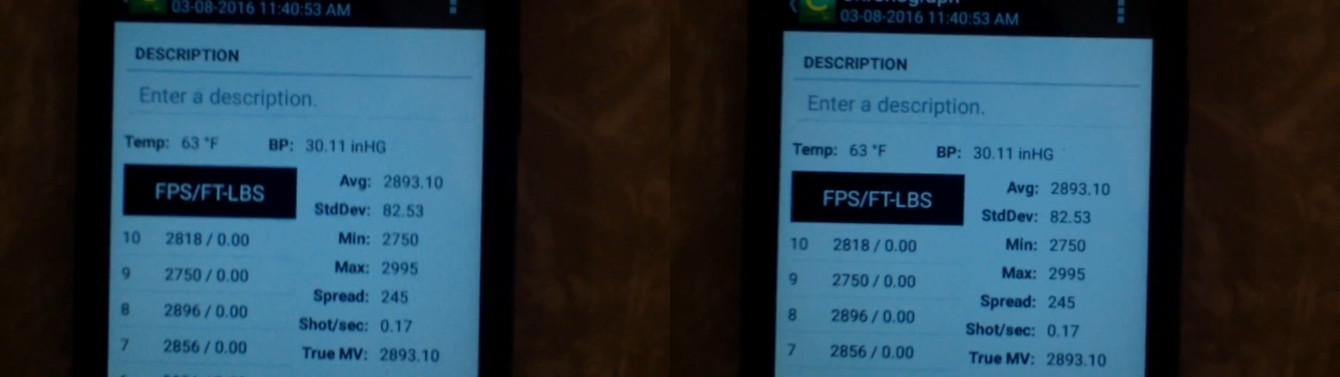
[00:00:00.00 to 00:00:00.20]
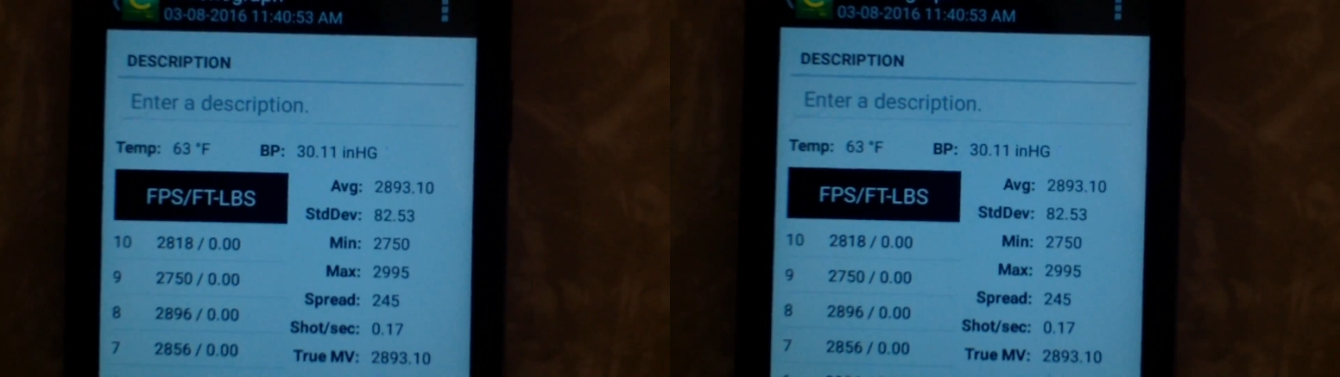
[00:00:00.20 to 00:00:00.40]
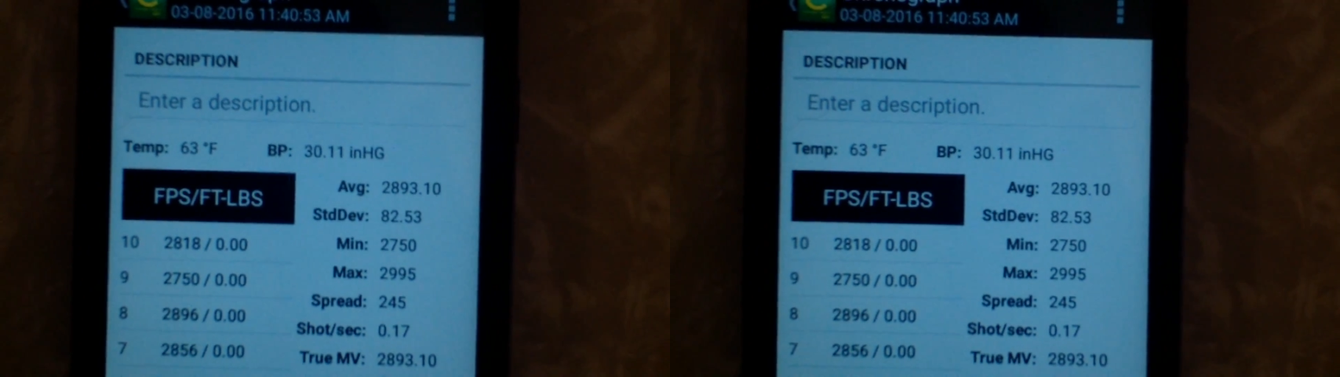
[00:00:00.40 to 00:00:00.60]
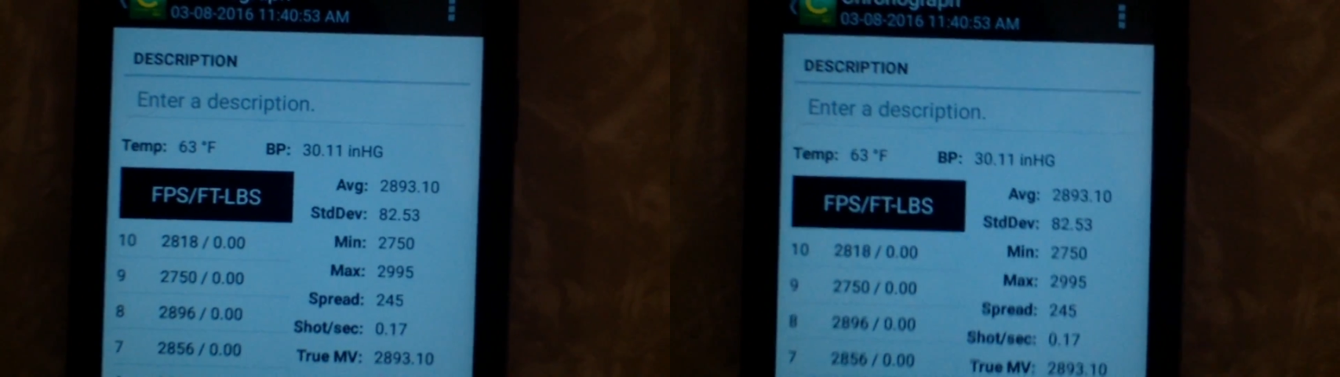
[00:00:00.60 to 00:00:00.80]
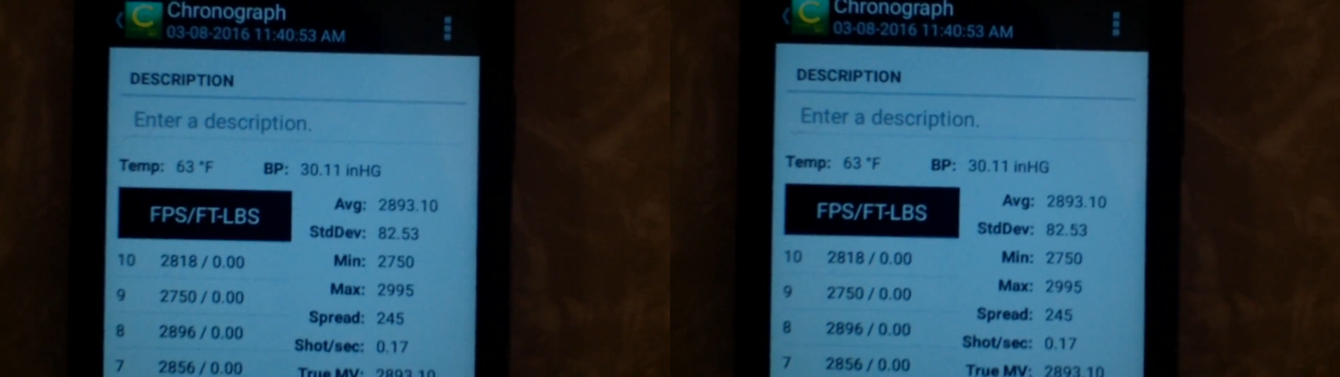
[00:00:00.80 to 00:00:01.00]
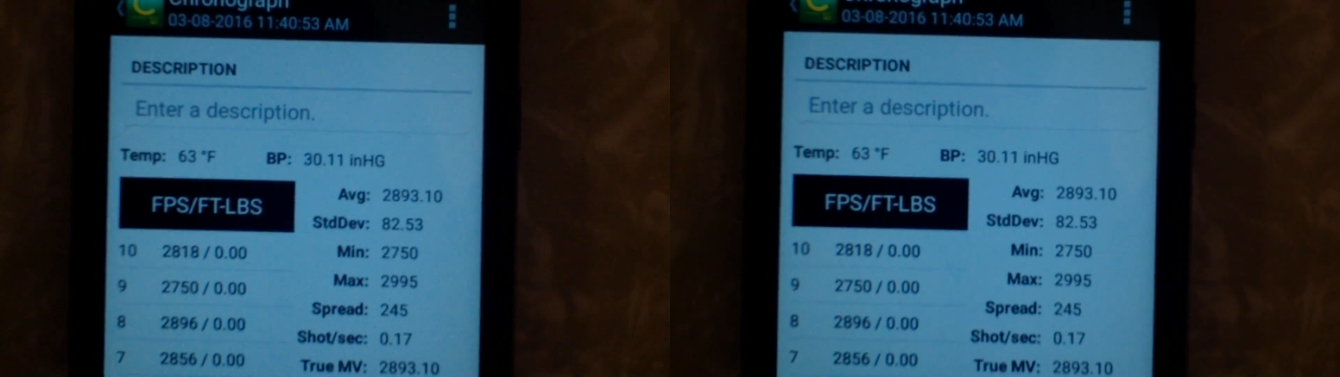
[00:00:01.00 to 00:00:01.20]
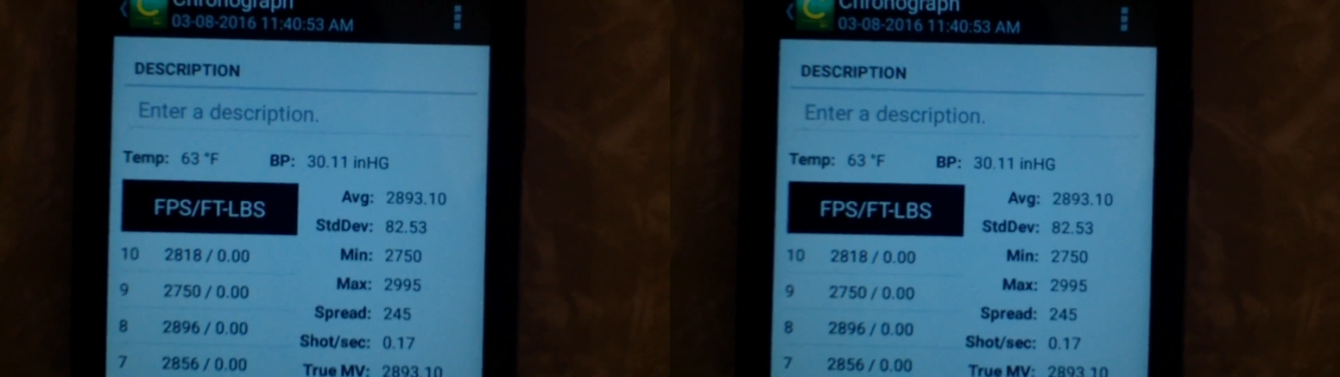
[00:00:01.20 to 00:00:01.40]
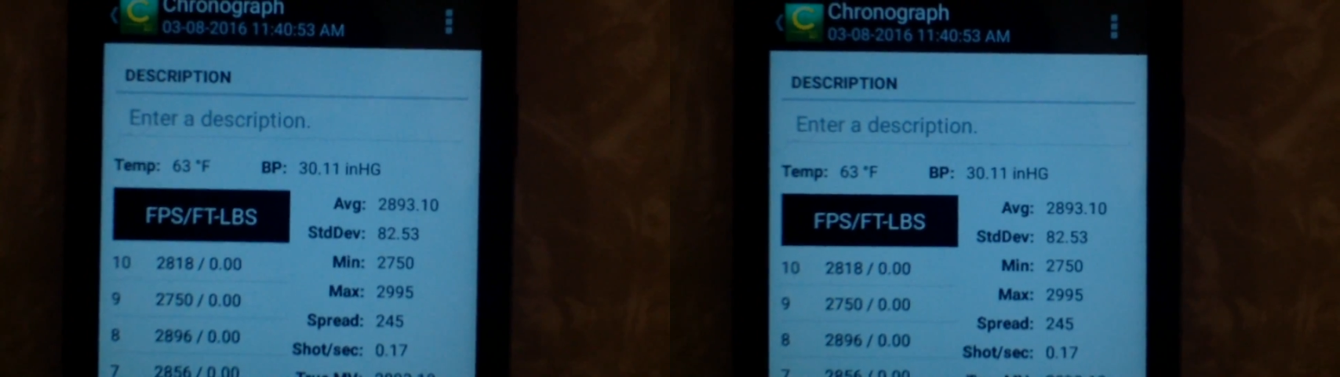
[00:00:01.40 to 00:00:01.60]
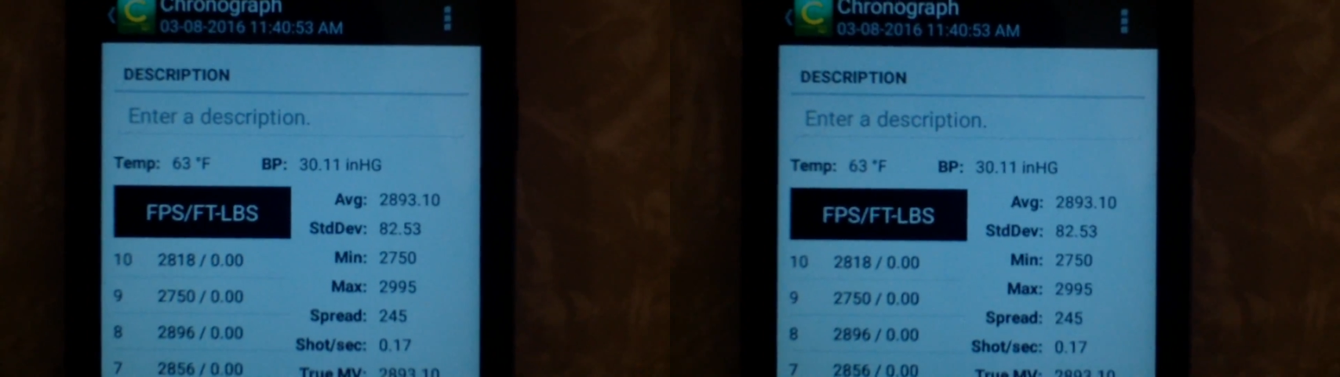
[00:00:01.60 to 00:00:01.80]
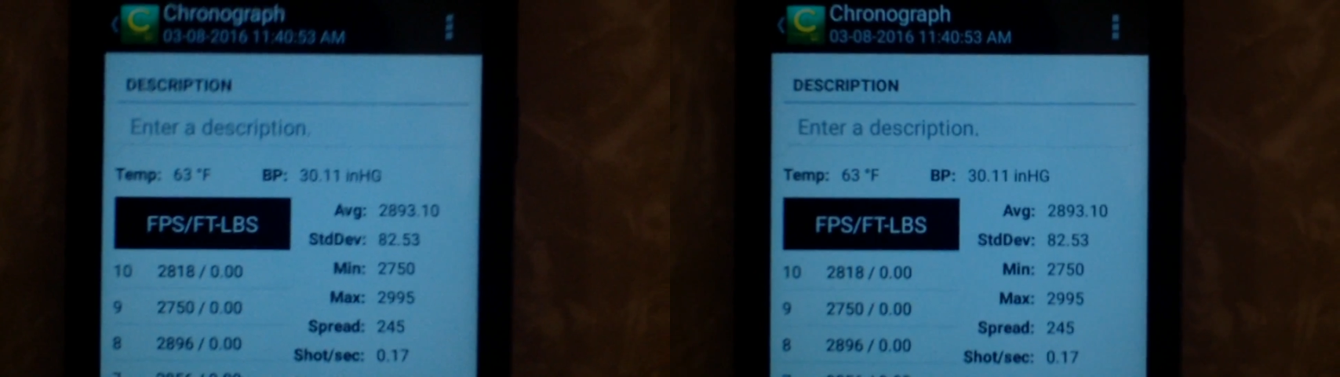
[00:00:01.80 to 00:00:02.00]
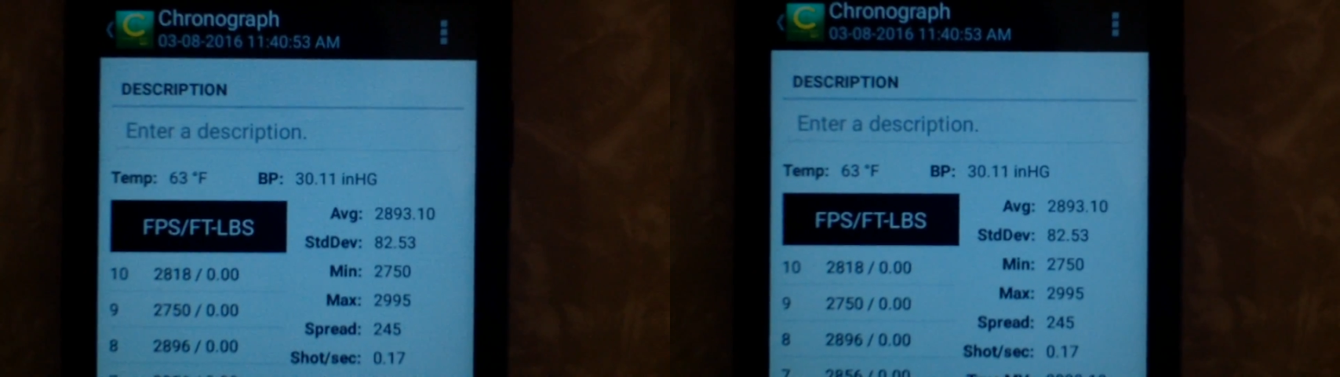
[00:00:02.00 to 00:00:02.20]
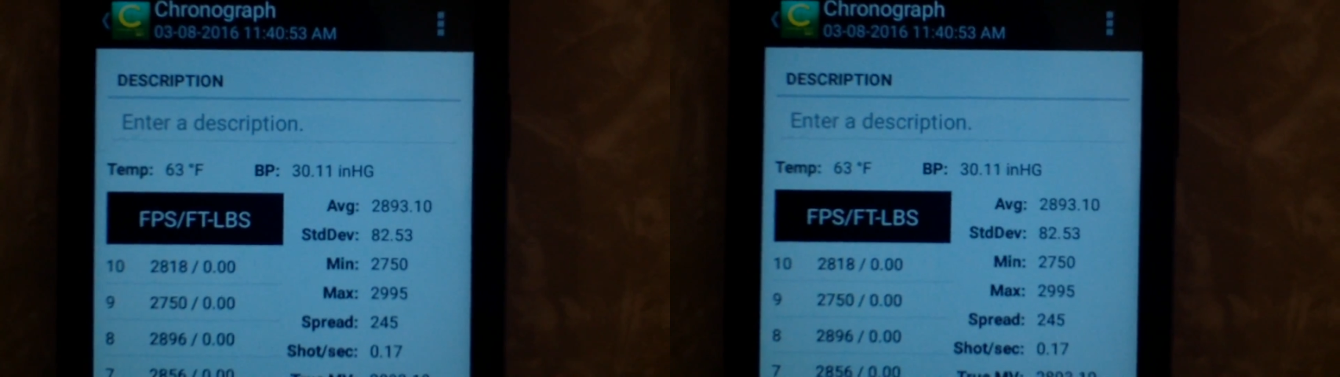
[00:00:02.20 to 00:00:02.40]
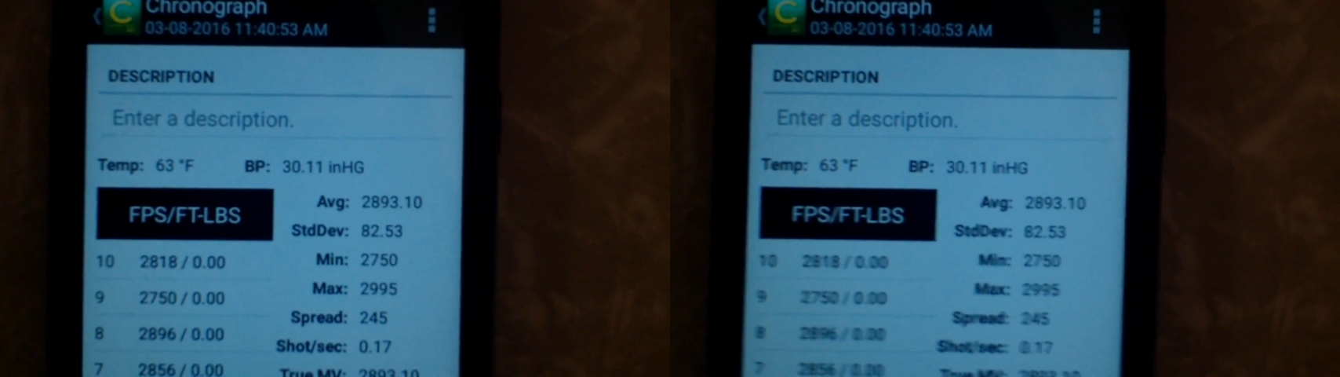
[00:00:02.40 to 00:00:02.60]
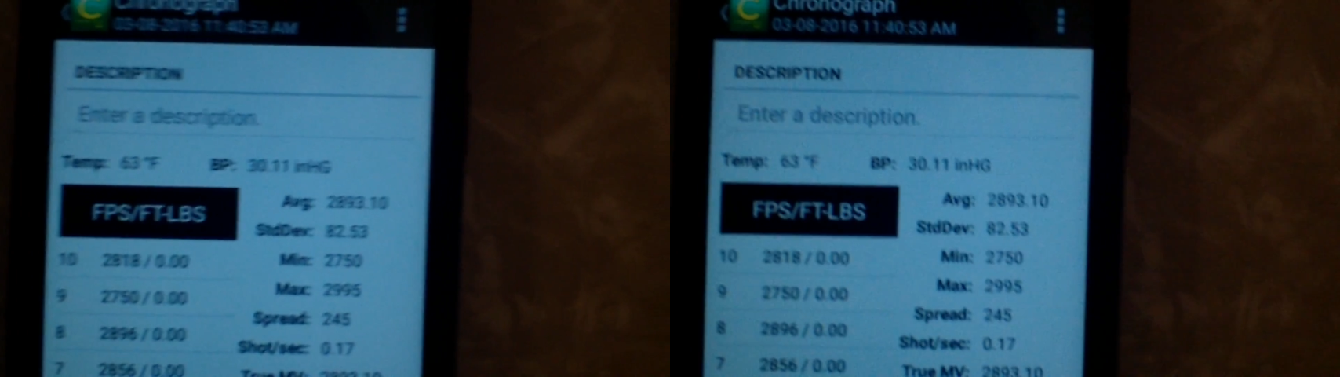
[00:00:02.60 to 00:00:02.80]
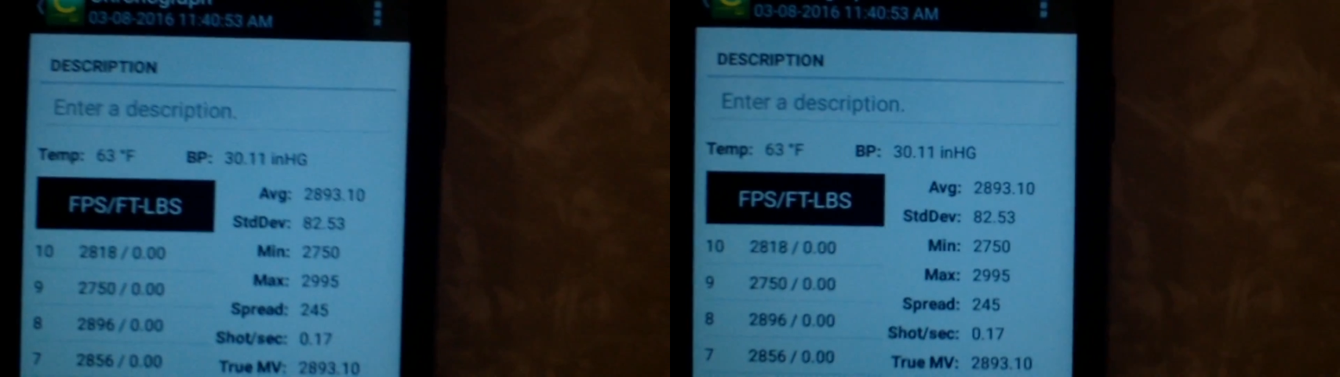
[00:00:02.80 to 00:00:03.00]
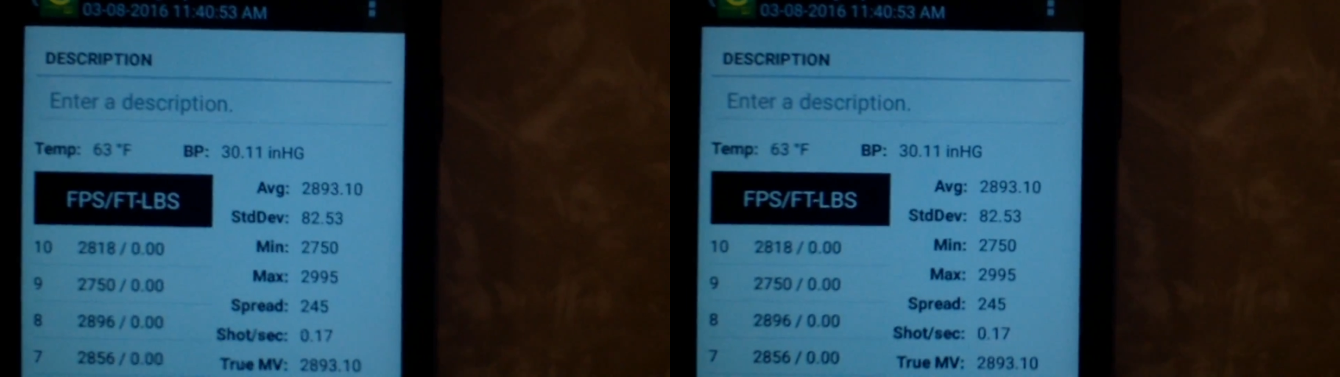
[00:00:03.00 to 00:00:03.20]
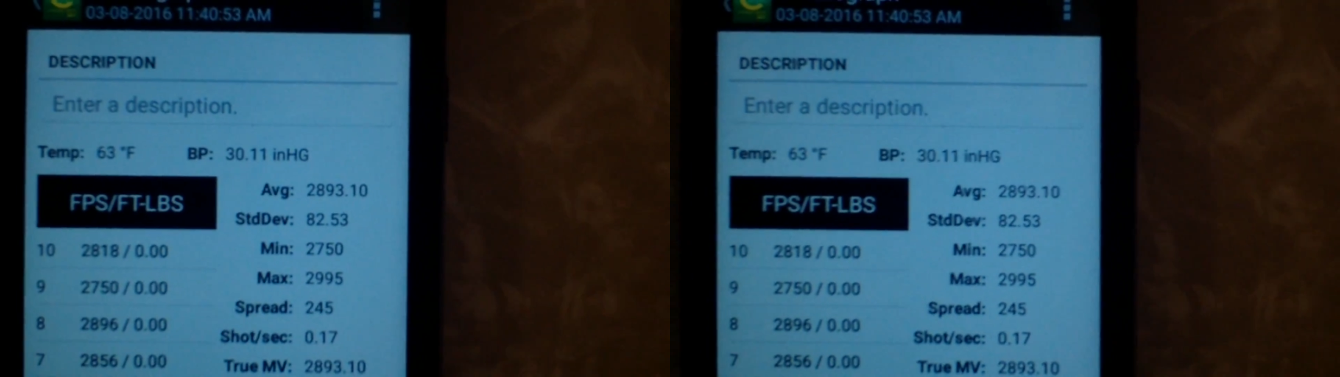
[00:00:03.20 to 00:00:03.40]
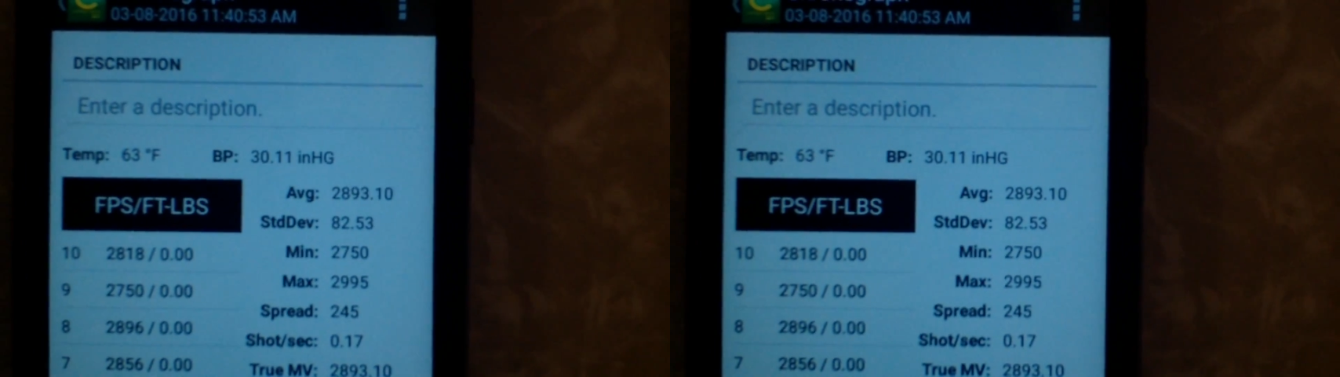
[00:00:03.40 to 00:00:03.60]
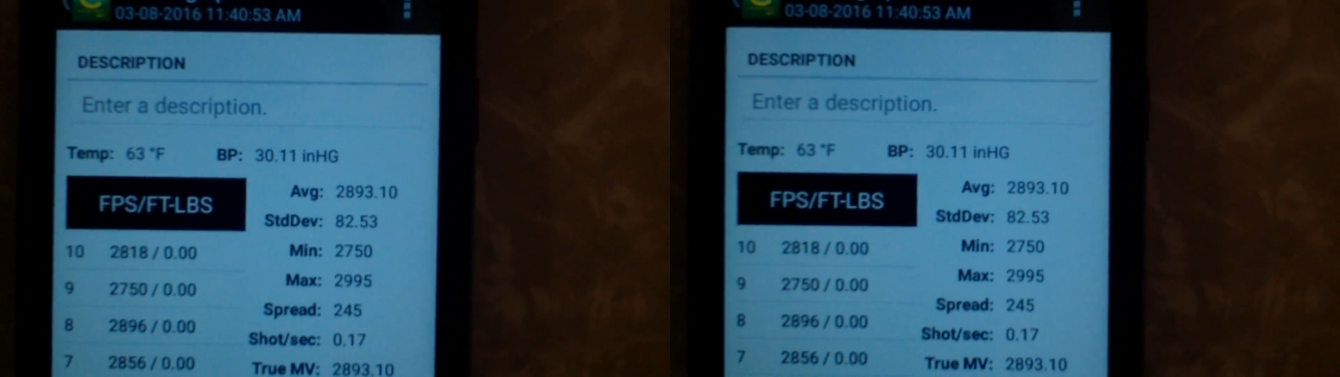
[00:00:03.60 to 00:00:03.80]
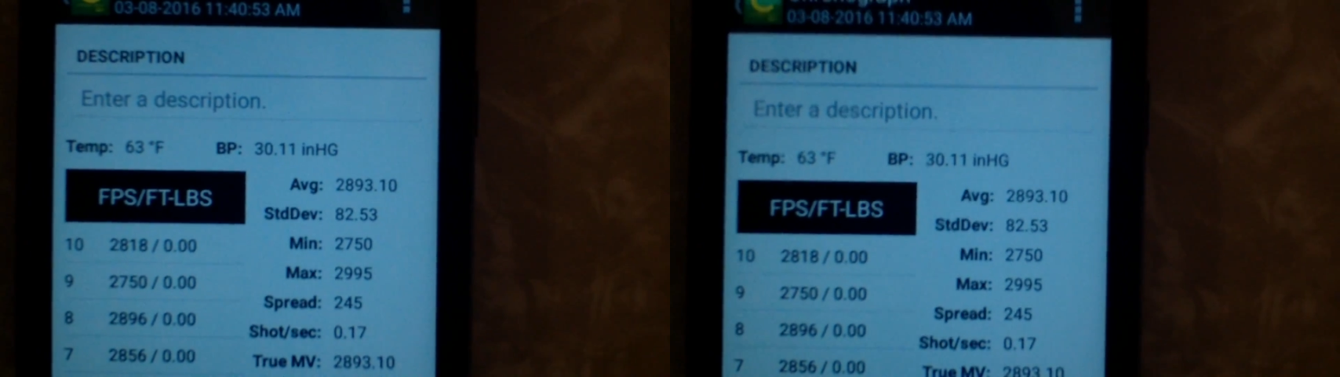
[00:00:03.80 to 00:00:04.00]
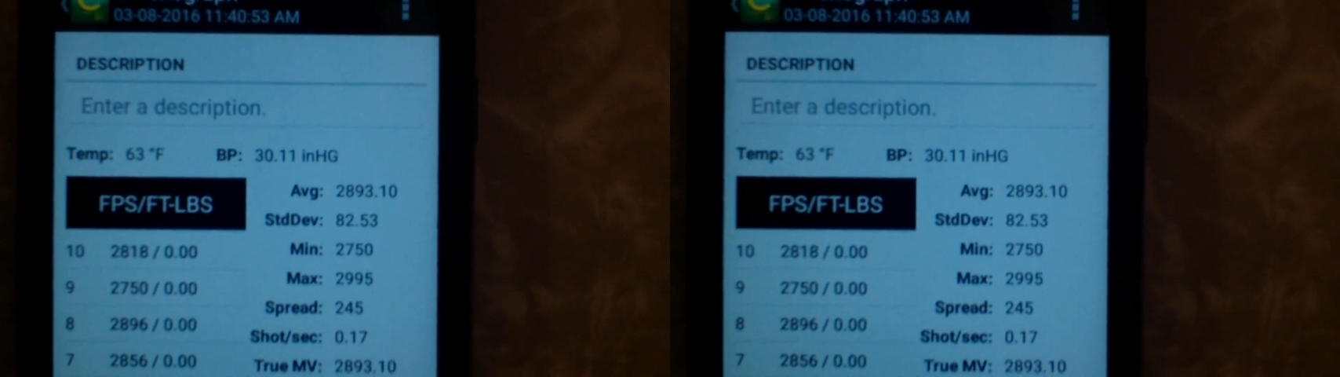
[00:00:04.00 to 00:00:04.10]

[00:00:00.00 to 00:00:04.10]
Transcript: No face is visible, so there are no lips to read.